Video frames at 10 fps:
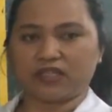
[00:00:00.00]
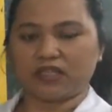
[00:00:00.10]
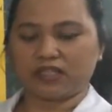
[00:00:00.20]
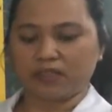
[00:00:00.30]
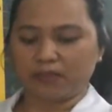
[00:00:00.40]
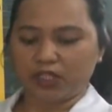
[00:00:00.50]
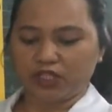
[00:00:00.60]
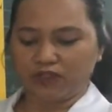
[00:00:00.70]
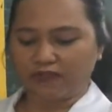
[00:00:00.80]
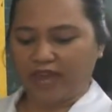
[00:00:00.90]
The
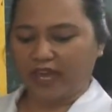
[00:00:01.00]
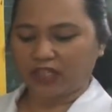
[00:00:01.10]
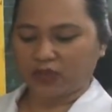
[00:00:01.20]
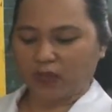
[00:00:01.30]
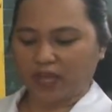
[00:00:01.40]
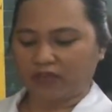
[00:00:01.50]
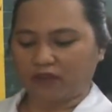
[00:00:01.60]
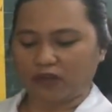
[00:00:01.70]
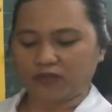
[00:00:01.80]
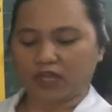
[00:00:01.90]
summation of x, y
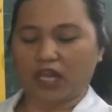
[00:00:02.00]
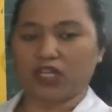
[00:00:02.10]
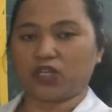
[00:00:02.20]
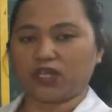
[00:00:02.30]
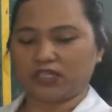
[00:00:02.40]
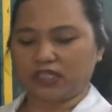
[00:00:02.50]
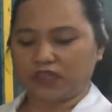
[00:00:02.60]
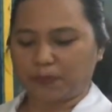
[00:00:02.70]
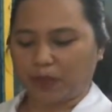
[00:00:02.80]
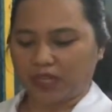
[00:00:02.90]
involves calculating
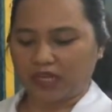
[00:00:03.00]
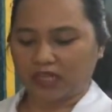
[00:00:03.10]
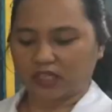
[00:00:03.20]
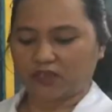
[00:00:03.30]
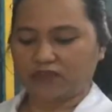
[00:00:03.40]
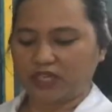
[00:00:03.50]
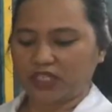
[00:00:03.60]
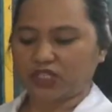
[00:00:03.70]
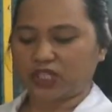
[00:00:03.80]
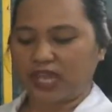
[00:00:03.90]
the product of
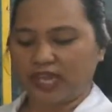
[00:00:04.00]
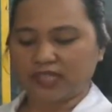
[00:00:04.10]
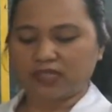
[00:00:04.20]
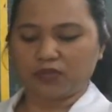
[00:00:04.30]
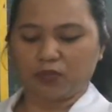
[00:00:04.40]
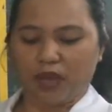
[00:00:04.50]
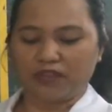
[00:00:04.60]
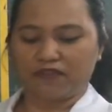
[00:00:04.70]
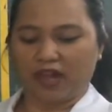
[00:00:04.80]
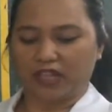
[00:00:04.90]
each x and
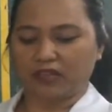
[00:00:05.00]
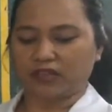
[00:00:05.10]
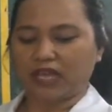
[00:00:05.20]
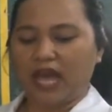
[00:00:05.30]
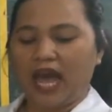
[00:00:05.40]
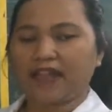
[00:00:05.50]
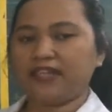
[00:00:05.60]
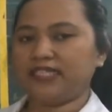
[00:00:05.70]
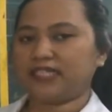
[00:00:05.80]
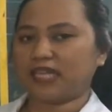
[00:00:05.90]
y values and
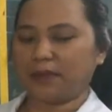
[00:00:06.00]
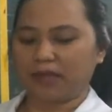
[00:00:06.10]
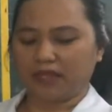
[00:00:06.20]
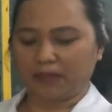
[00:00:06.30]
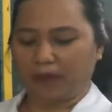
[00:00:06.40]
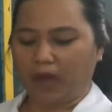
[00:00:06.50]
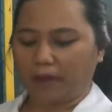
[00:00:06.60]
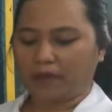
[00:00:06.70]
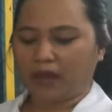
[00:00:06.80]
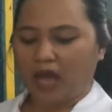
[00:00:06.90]
then summing them
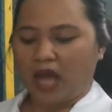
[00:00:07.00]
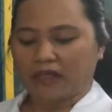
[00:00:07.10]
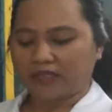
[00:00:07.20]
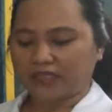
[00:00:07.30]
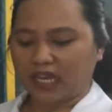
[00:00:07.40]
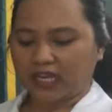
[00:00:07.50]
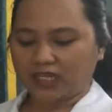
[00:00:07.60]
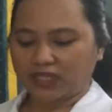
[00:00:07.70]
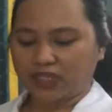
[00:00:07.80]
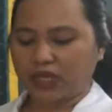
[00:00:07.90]
up. The
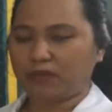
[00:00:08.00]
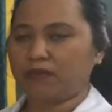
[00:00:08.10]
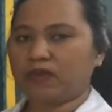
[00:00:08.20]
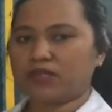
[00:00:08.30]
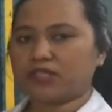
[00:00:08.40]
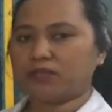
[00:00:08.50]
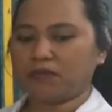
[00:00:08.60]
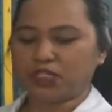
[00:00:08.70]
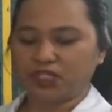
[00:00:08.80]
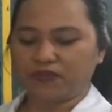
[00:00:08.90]
second term, the
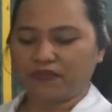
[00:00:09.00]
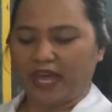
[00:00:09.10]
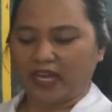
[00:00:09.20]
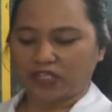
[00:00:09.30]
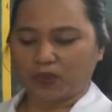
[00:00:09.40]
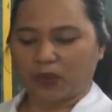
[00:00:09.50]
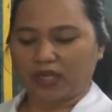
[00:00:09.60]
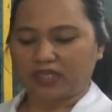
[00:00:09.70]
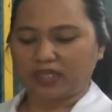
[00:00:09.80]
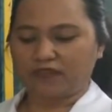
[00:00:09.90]
summation of x
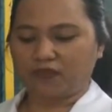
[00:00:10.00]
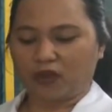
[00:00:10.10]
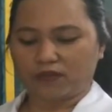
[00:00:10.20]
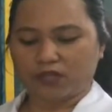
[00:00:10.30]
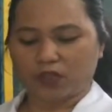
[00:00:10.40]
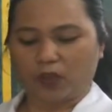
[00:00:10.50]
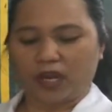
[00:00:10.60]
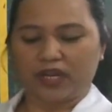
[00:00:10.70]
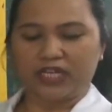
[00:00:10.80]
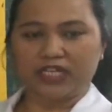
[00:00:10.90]
squared, involves
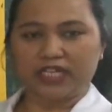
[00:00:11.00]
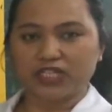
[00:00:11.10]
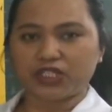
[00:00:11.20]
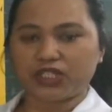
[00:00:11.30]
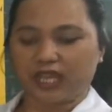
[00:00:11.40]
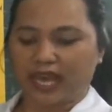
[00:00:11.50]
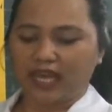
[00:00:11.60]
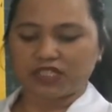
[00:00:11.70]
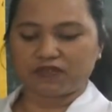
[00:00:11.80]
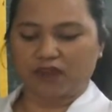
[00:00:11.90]
squaring each
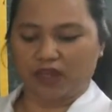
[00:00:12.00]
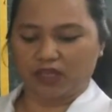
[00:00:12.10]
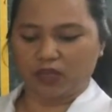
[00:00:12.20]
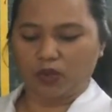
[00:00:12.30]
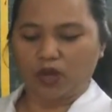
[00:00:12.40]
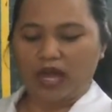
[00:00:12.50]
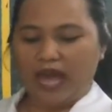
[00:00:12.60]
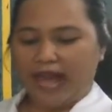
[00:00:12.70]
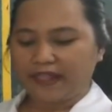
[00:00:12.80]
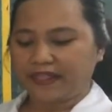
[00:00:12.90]
x value
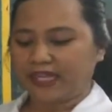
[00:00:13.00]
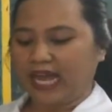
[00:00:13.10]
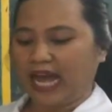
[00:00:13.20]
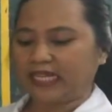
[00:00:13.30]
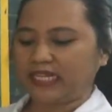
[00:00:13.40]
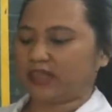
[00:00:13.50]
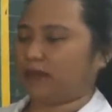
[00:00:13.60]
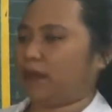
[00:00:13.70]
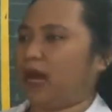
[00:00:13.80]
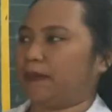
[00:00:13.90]
and then adding
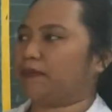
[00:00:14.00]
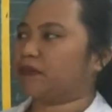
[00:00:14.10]
them up.